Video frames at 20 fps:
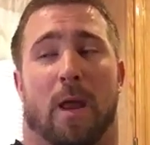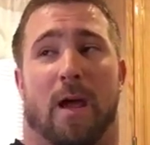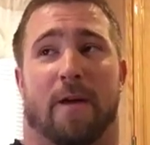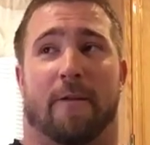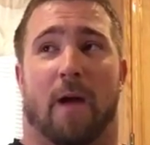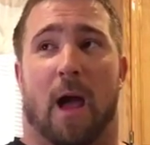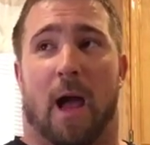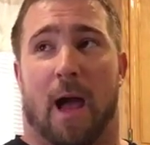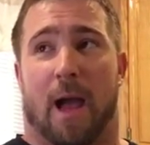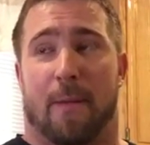have
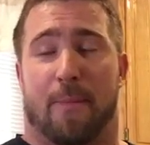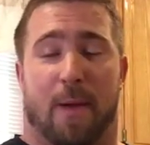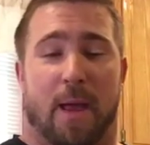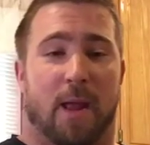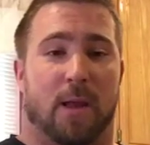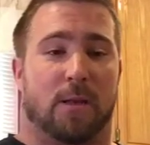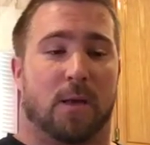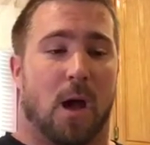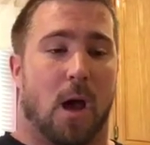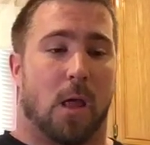a high
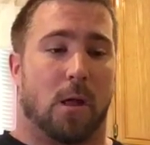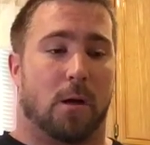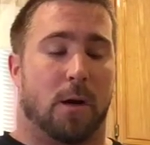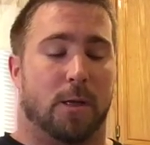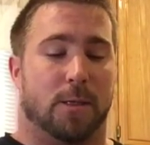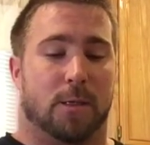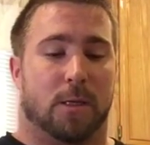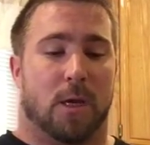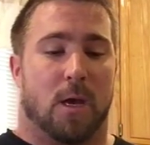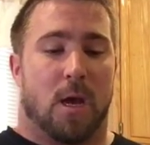pain
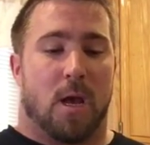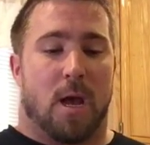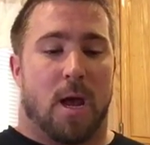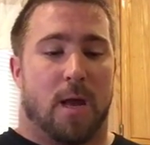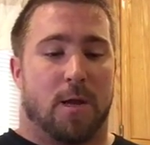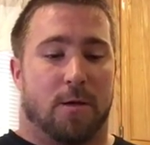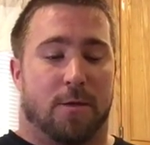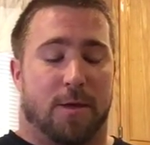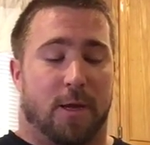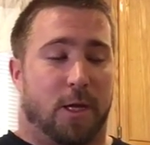tolerance
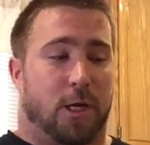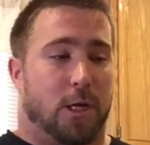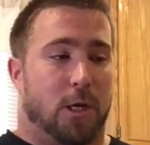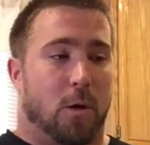and you think,